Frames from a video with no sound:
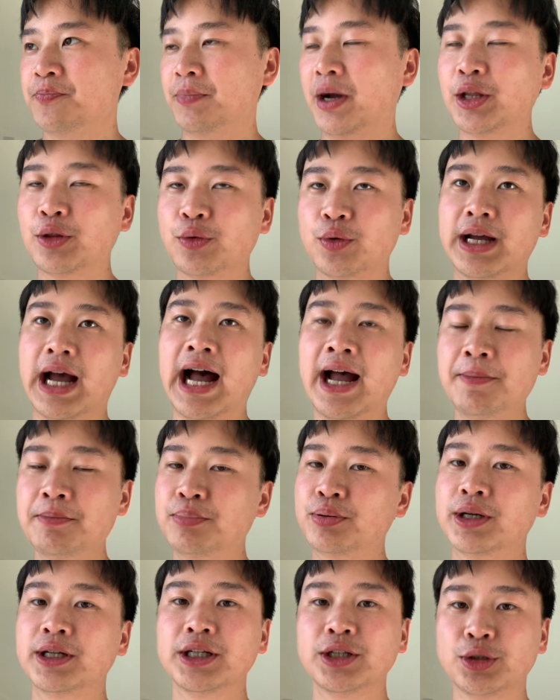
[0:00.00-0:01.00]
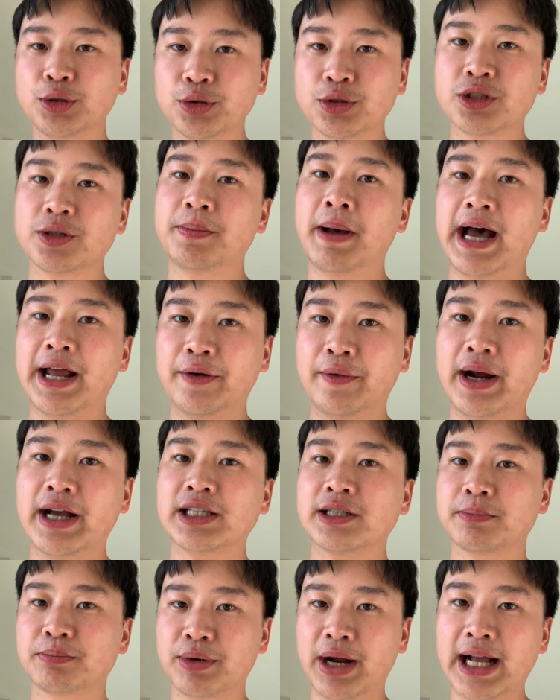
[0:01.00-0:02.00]
by the way, I'm pretty new to Panerai
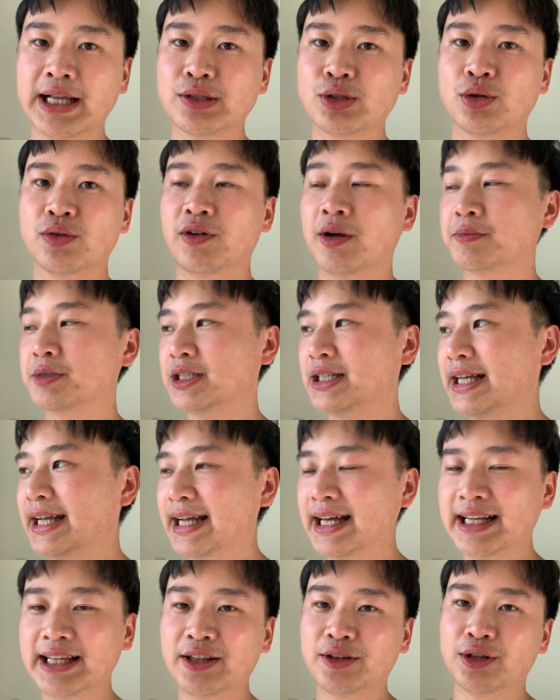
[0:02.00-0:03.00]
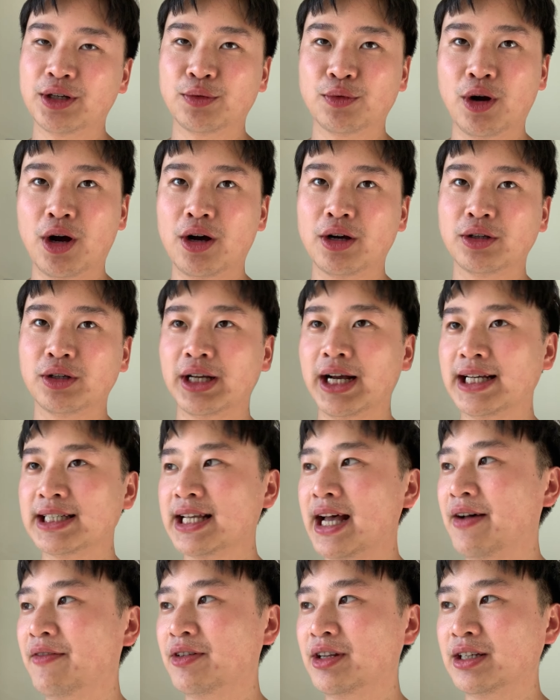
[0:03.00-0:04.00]
as a brand, so if I'm saying anything wrong, you
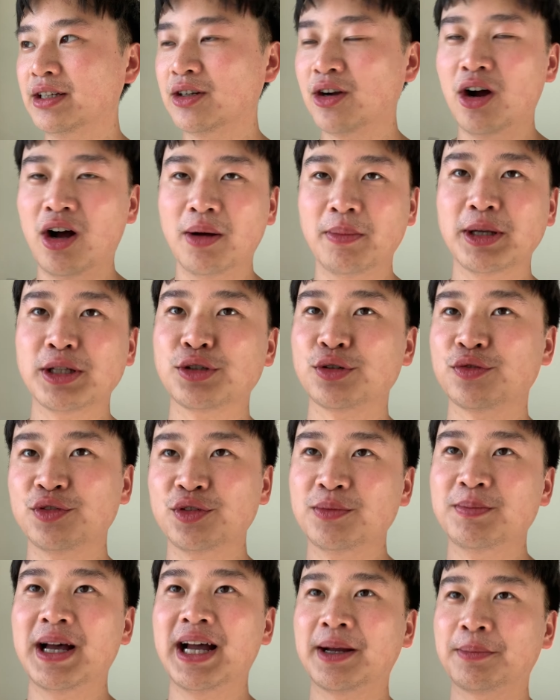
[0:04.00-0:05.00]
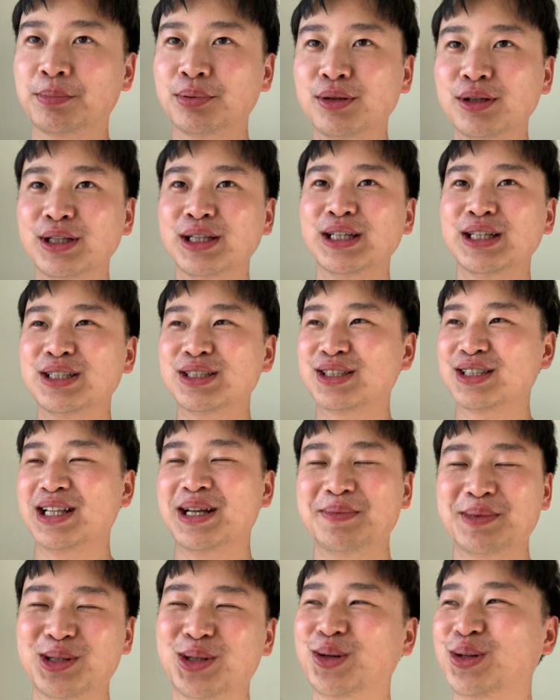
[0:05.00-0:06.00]
guys have any comments or feedback, please
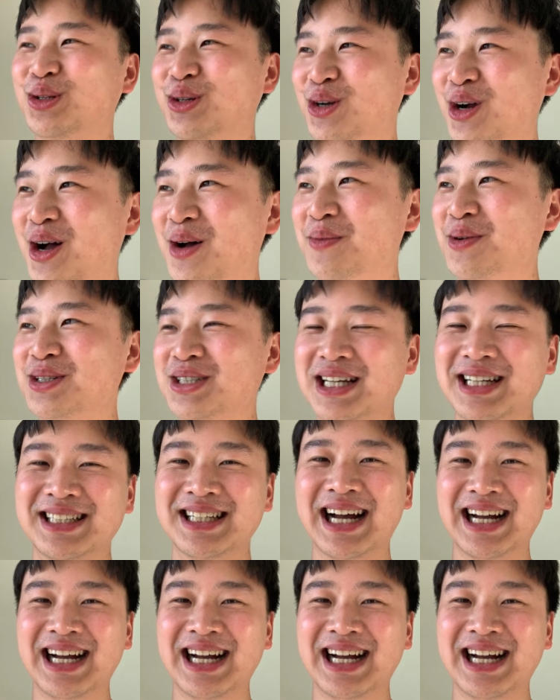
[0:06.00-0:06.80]
let me know in the comments.